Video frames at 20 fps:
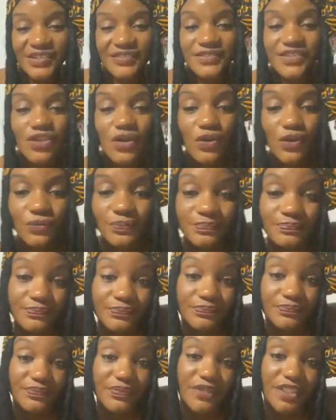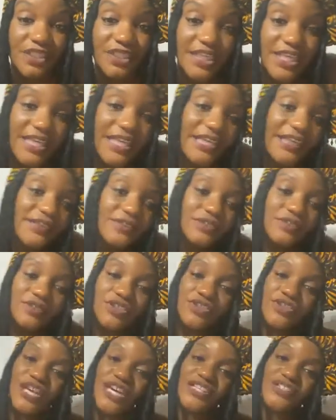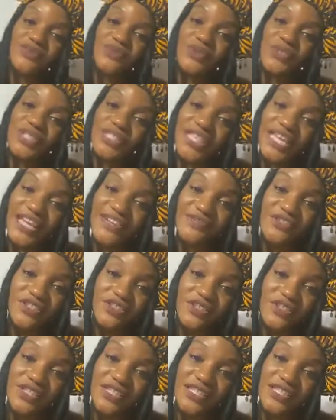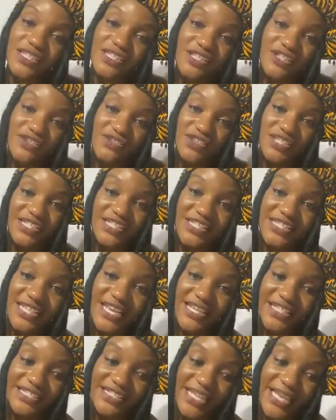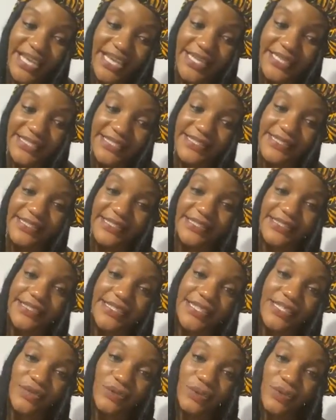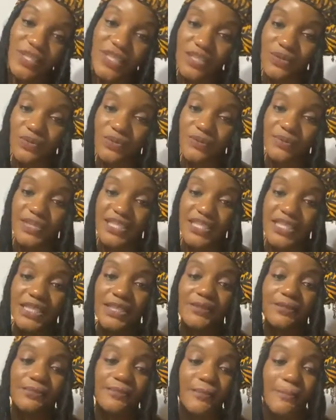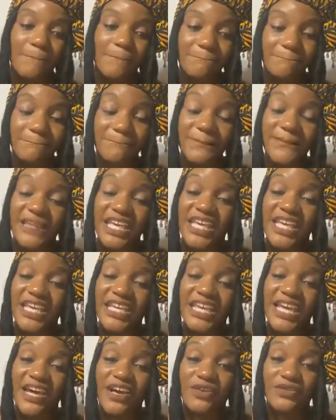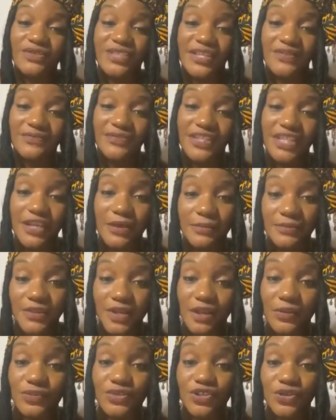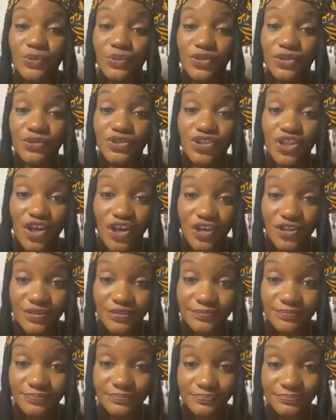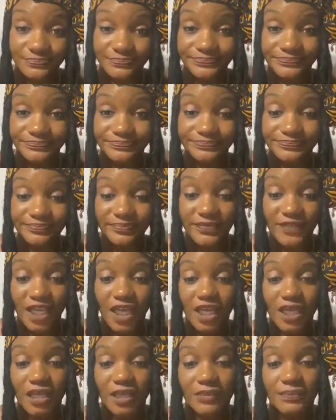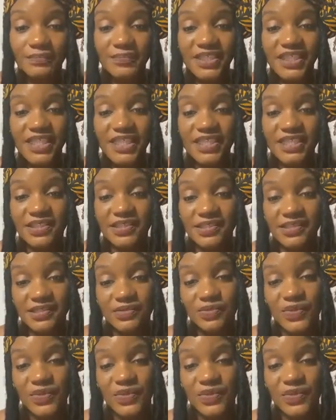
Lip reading: So yeah, you guys really have to look at the 13 sign dates, get a reading with me, and I'll definitely help you out with your real chart, because